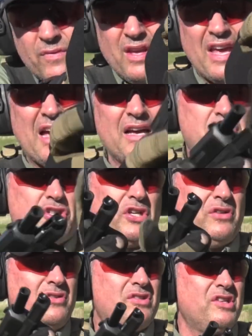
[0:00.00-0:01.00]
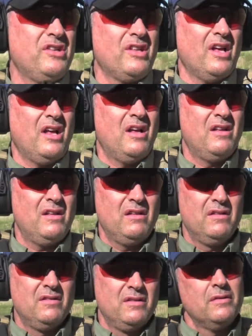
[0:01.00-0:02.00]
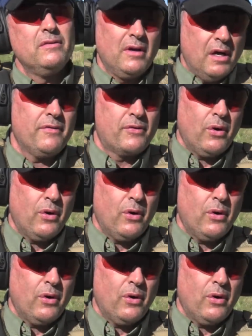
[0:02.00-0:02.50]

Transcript: Yeah, it's shooting to the, of